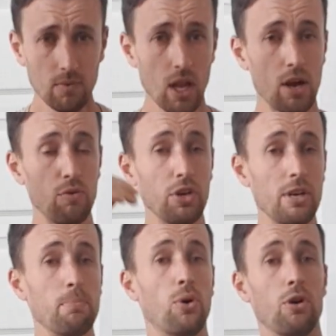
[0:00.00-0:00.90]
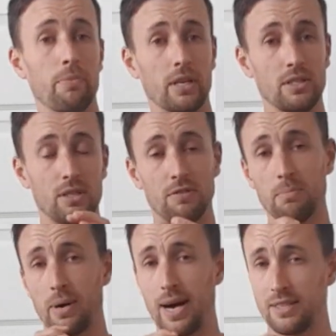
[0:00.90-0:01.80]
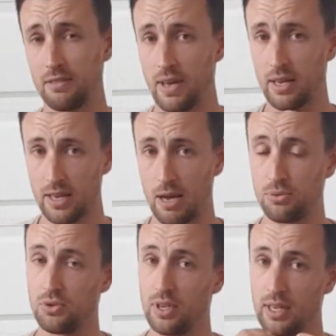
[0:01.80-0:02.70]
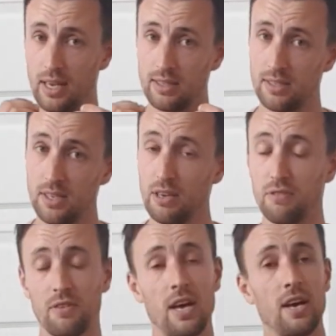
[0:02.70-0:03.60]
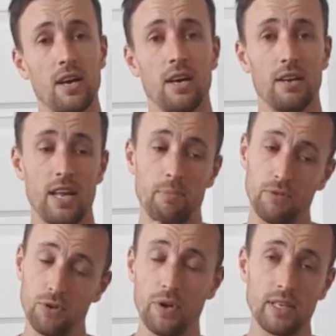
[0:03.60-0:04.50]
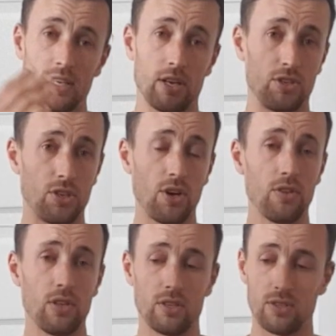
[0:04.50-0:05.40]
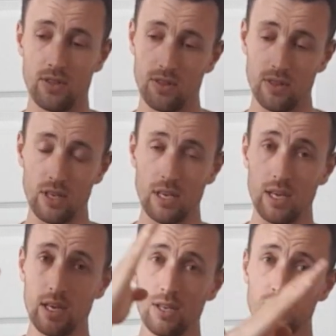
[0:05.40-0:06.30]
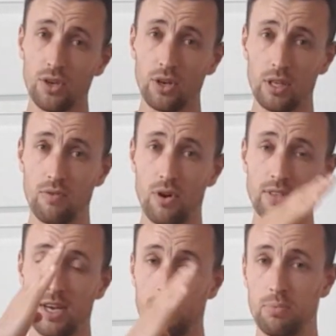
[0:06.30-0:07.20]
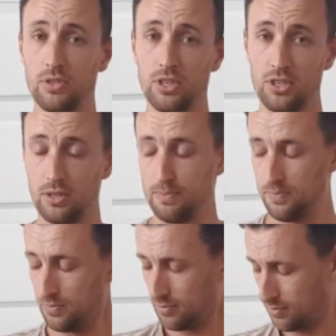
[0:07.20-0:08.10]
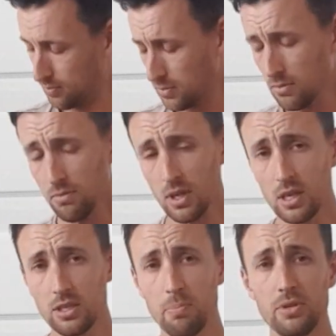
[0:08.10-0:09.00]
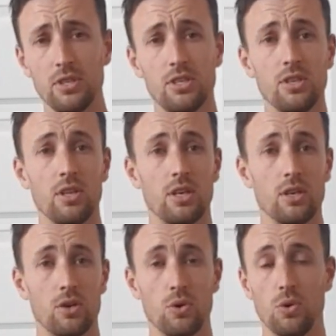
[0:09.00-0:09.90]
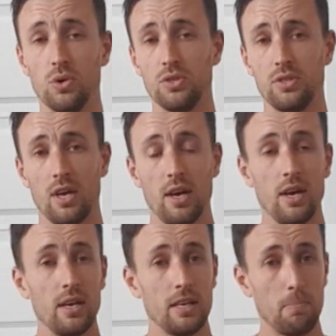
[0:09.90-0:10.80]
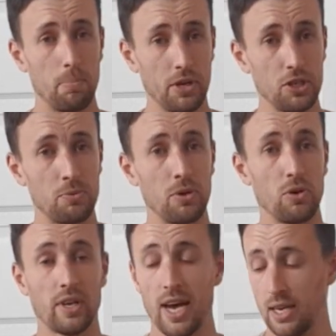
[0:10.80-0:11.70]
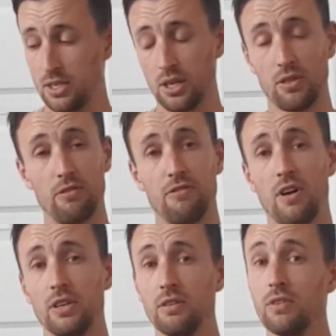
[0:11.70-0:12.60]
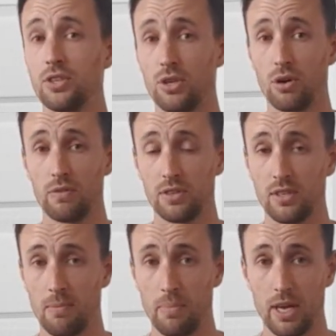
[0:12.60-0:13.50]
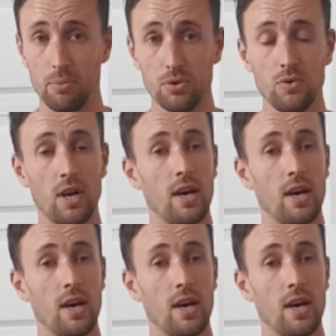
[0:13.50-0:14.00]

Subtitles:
are really important because different parts of that capsule can get stiff. Now, before we get down and show you this, the internally rotated position is a position that can cause impingement or catching at the front of the shoulder for some people.